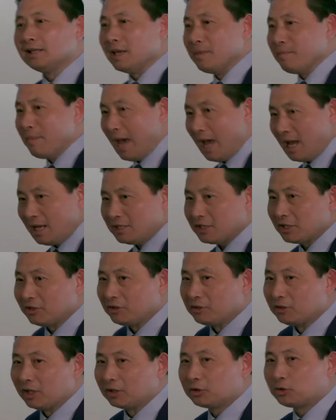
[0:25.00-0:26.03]
Imagine
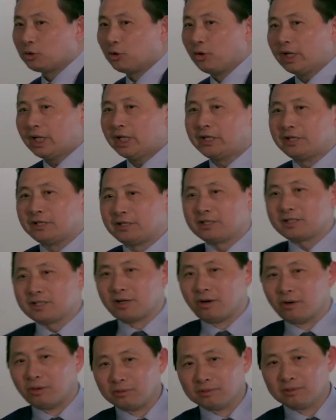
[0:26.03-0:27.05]
you're 20 years
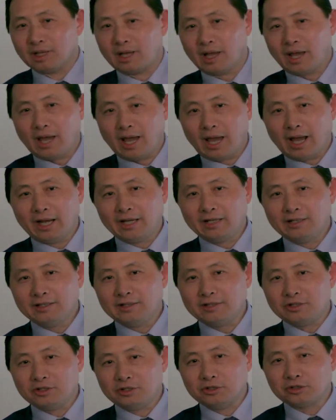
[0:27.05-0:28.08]
old and
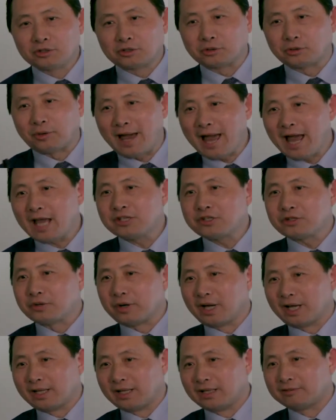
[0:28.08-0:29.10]
you
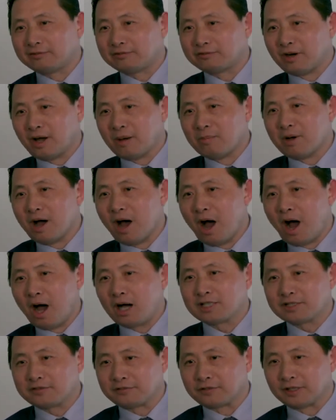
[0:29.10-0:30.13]
graduated from
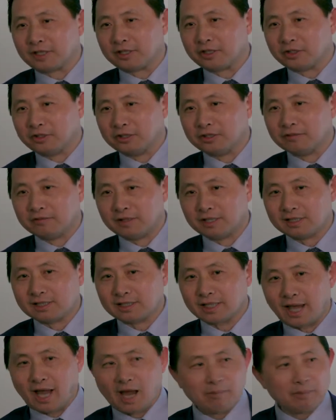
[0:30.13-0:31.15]
Oxford
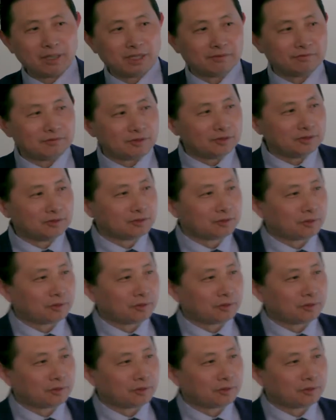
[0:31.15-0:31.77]
University. How many of you